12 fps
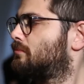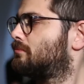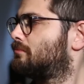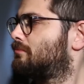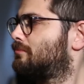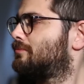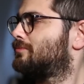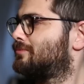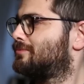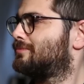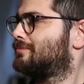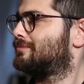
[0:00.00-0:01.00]

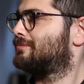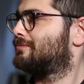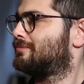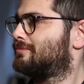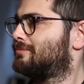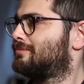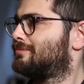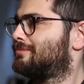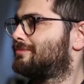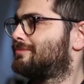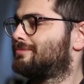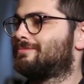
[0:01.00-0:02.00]

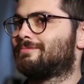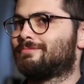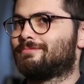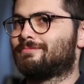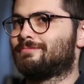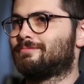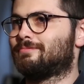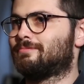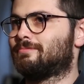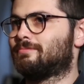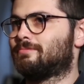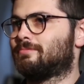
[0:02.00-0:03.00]

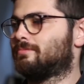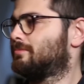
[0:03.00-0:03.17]
The person shown says nothing.